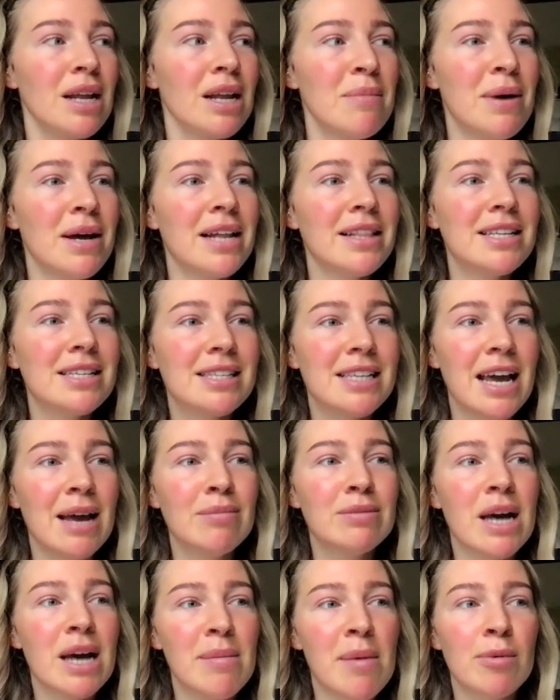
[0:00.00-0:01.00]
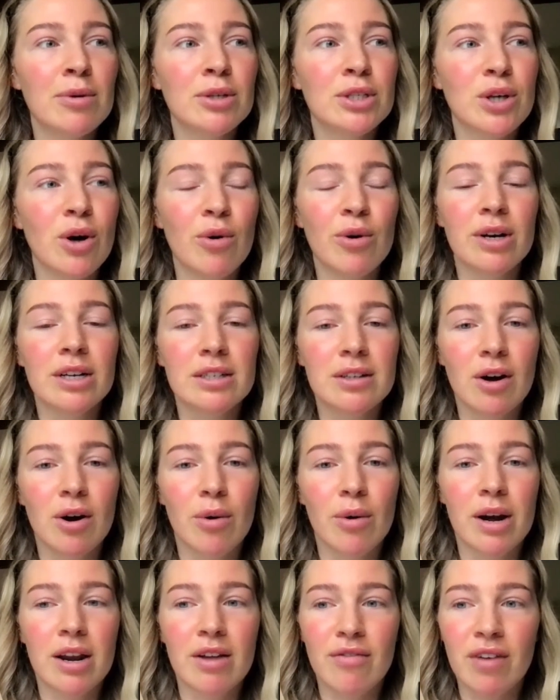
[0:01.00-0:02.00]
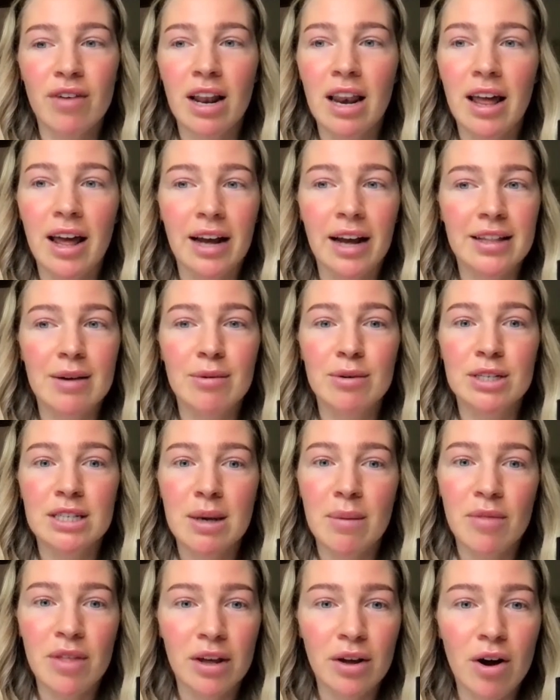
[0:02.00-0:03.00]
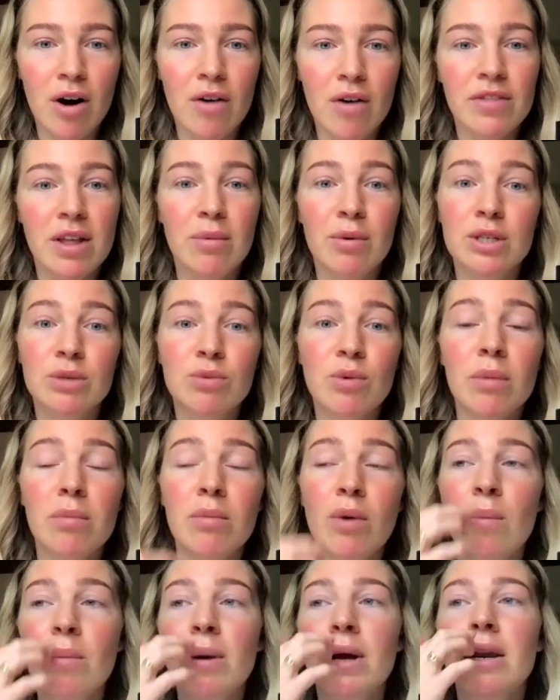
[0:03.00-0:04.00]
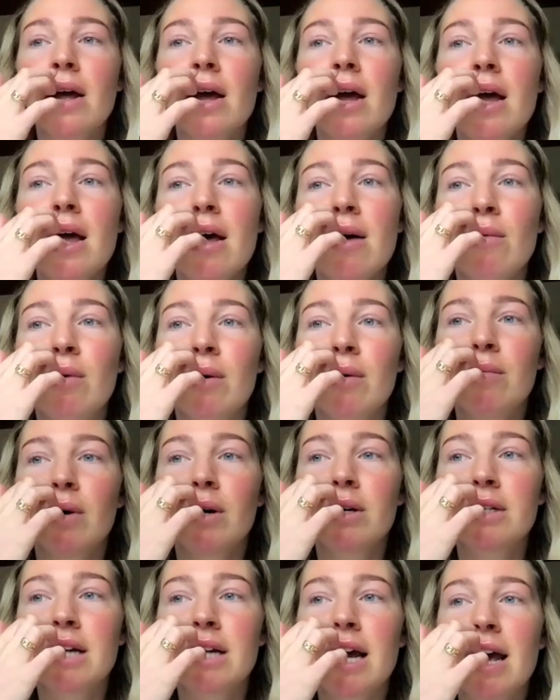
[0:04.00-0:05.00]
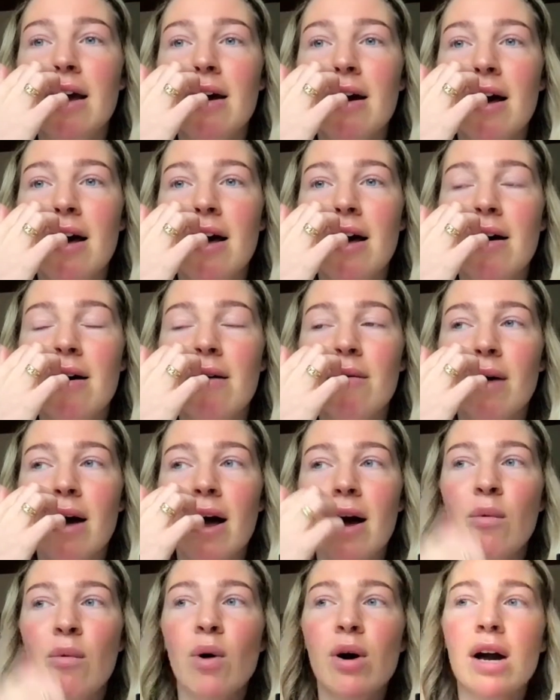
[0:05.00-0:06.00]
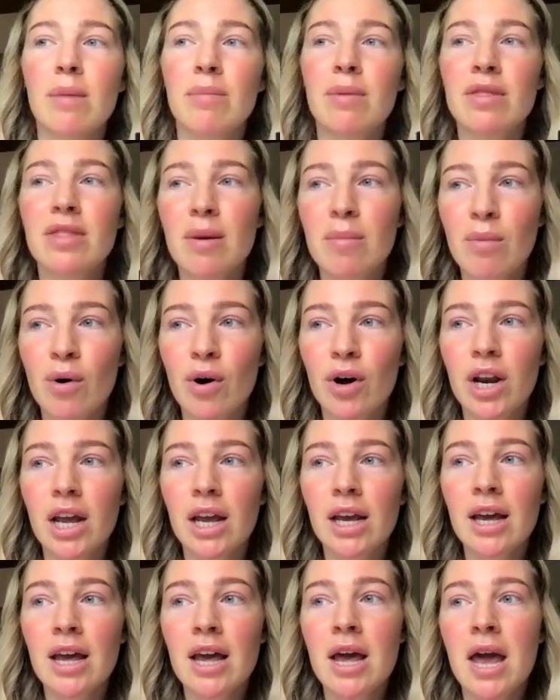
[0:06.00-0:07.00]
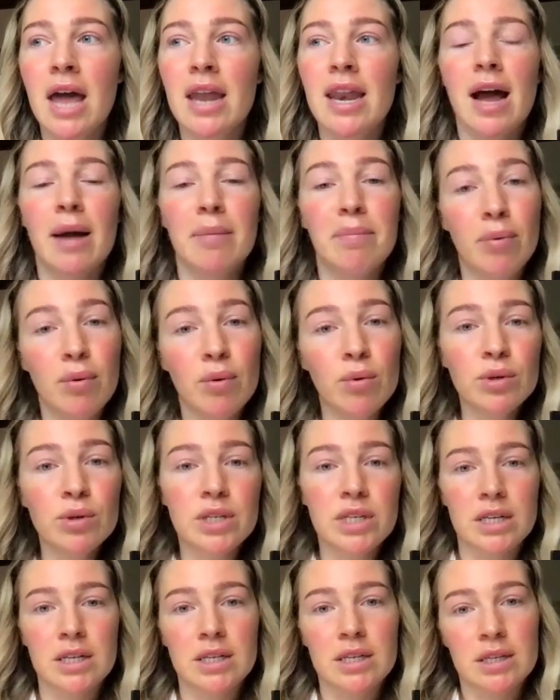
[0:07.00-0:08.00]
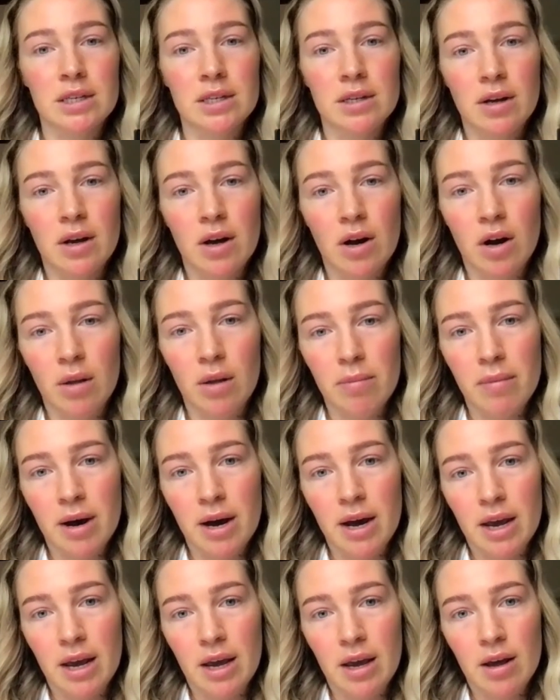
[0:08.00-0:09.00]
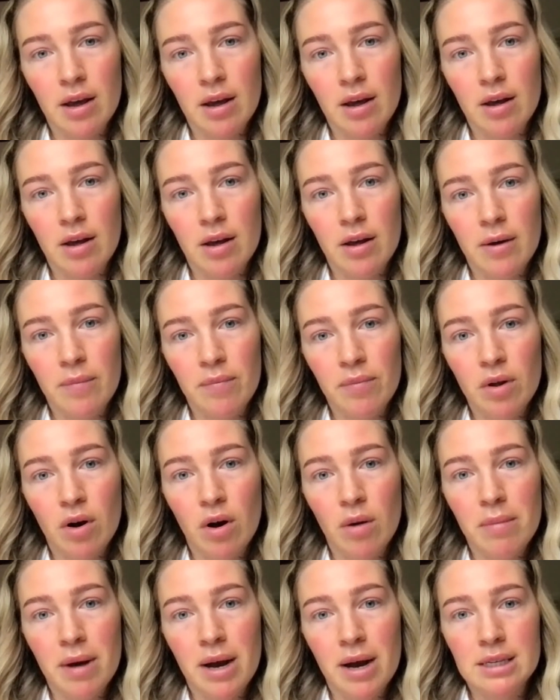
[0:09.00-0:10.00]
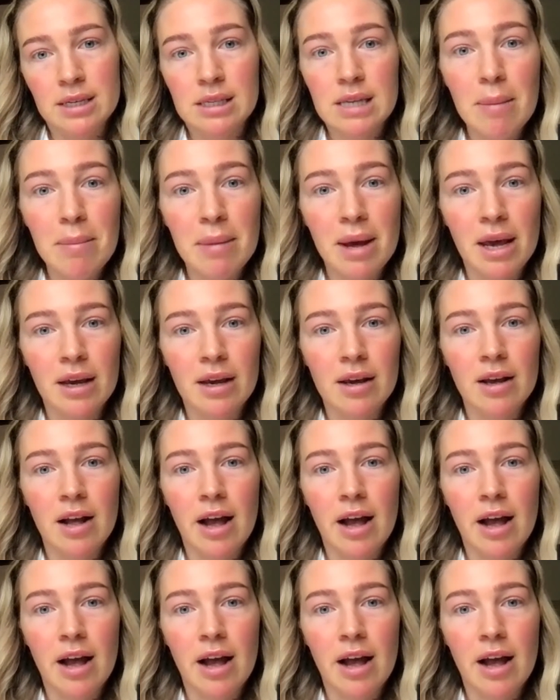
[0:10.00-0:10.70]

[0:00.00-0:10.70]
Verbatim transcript: But at the same time, I was always already feel like there was something off. There was one moment, one day, uh, I woke up in the morning and I had bruises on my uh, on my stomach.